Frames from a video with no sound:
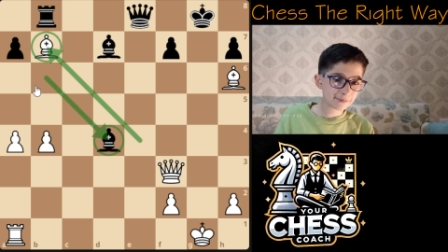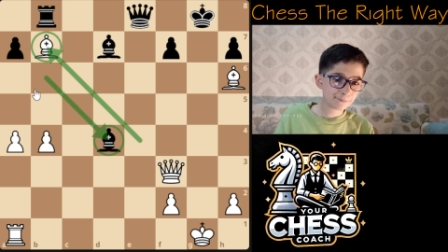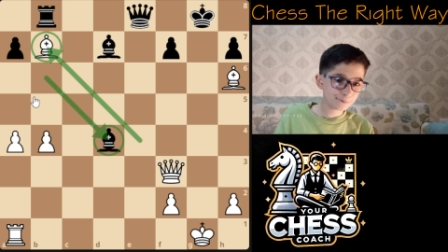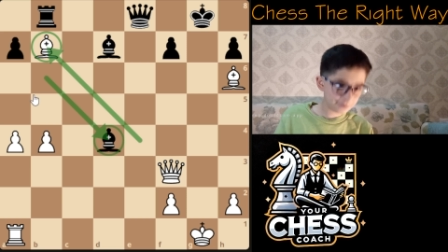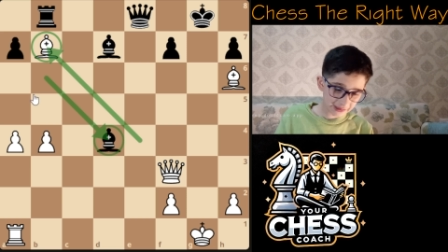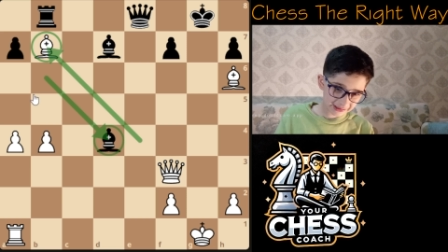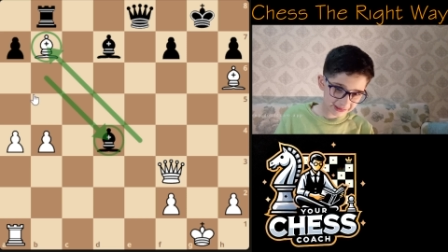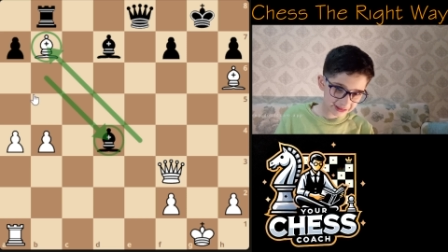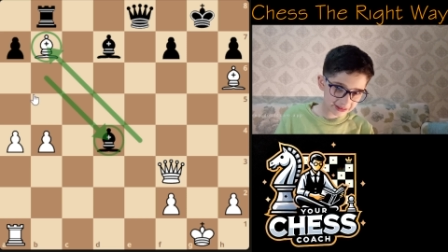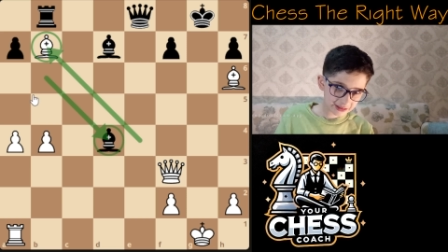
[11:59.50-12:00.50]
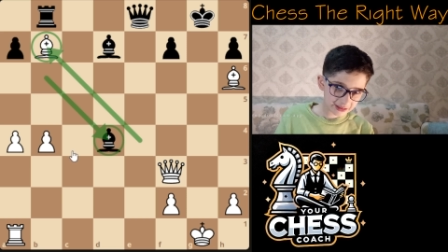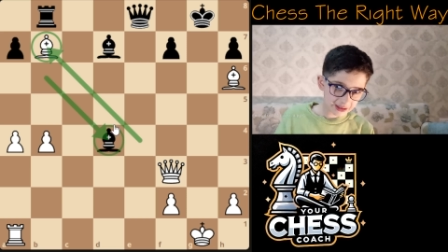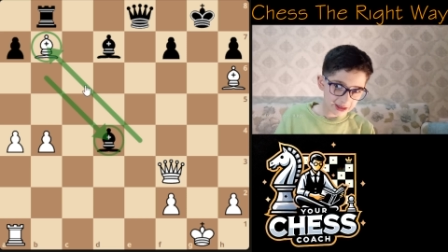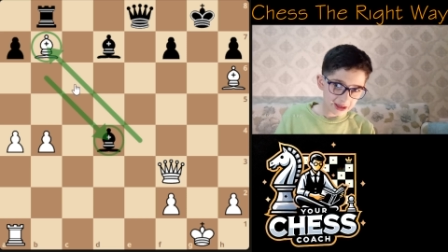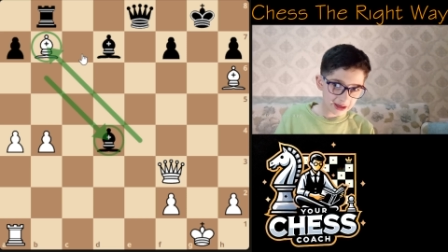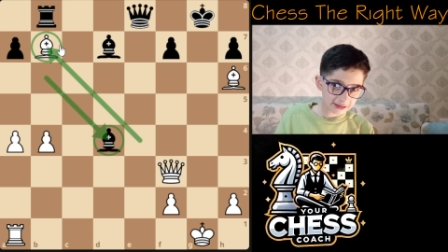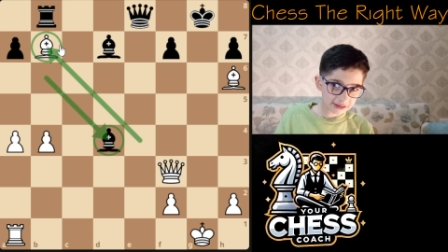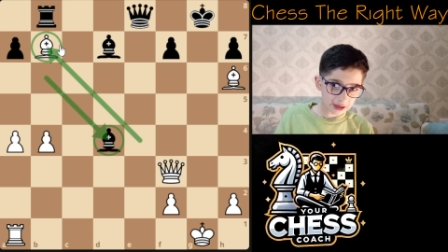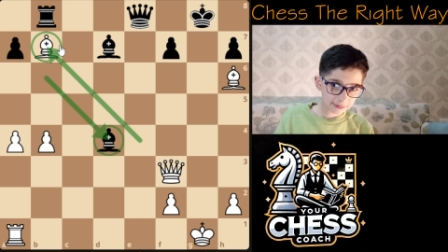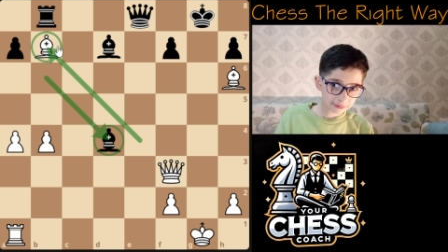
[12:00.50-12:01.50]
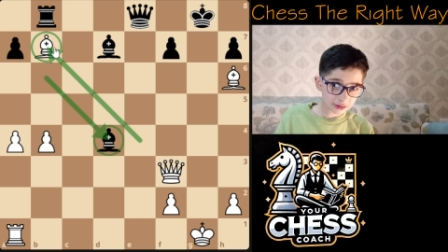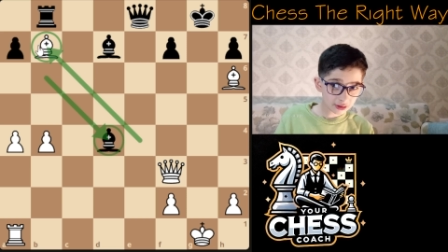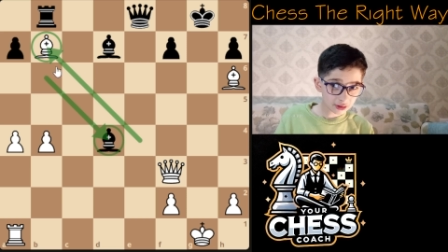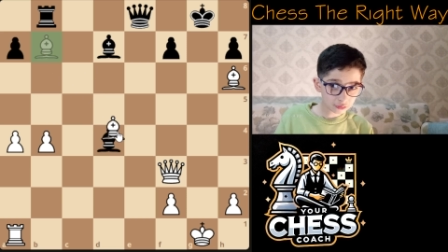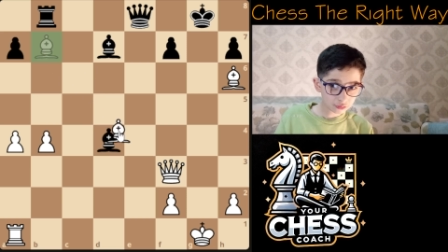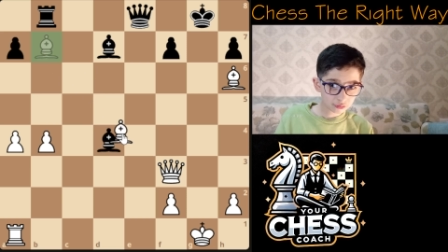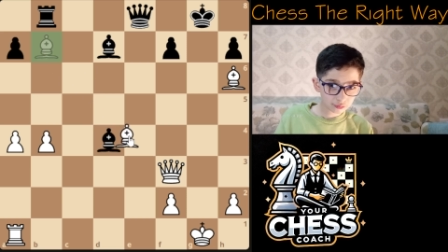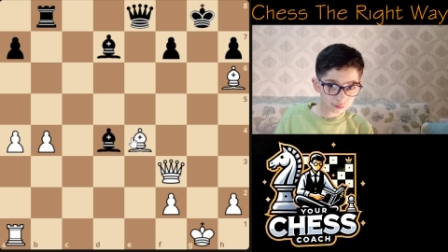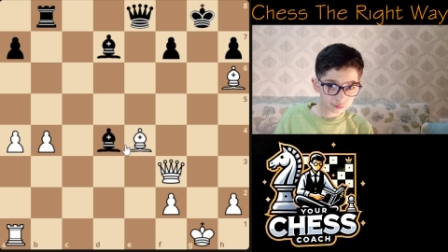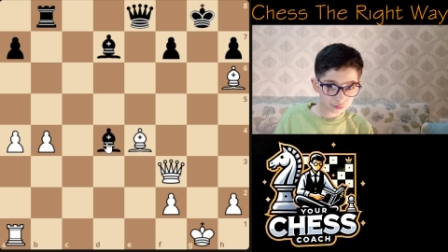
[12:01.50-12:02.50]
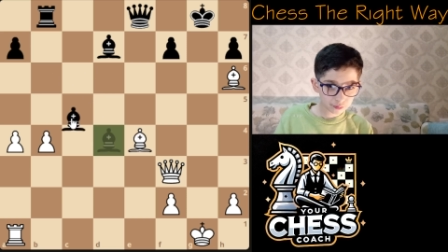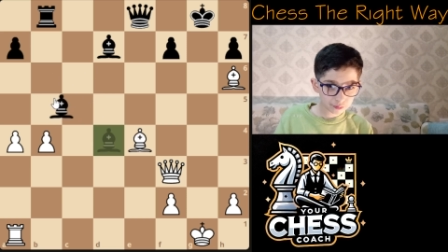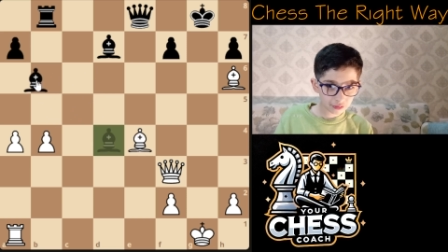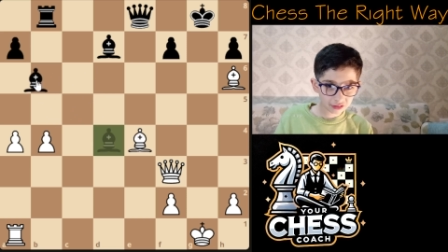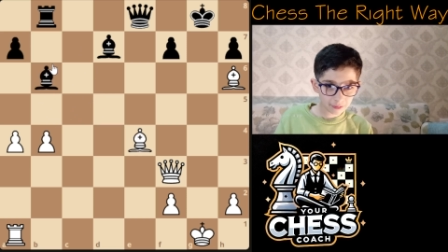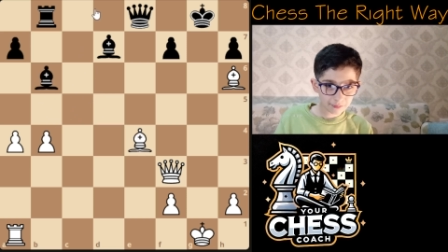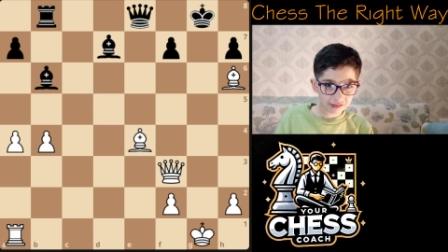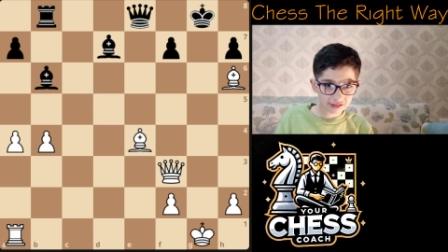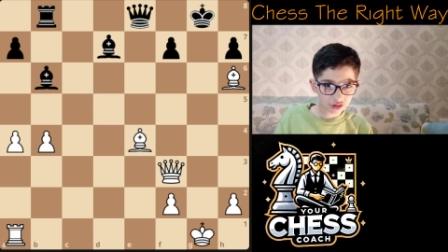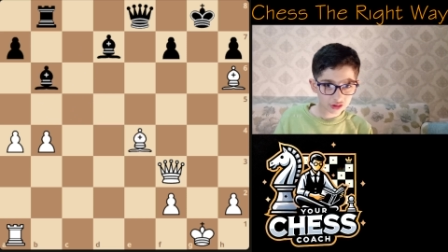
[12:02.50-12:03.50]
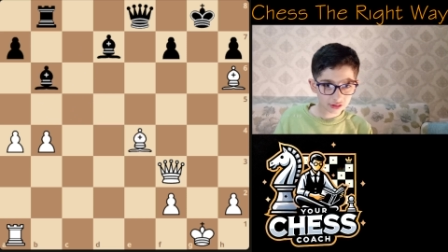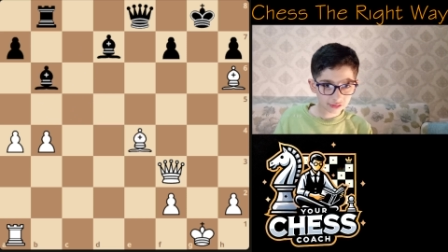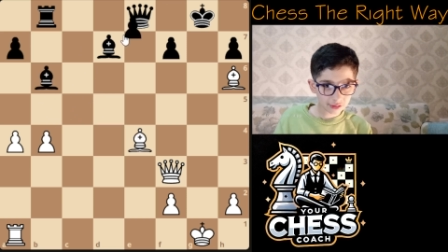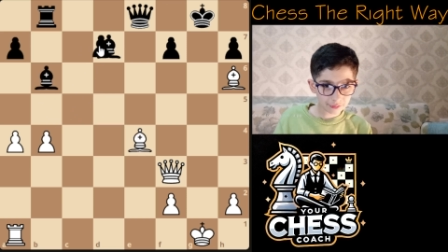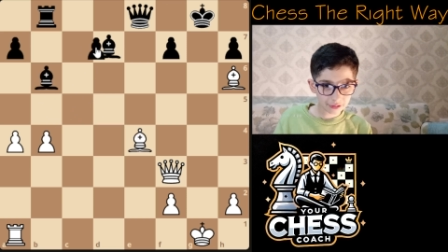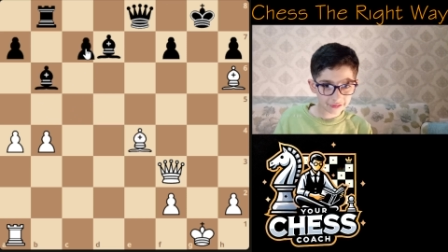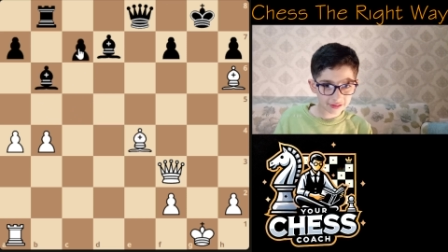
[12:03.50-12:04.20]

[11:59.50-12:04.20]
big. And I'm gonna put the previous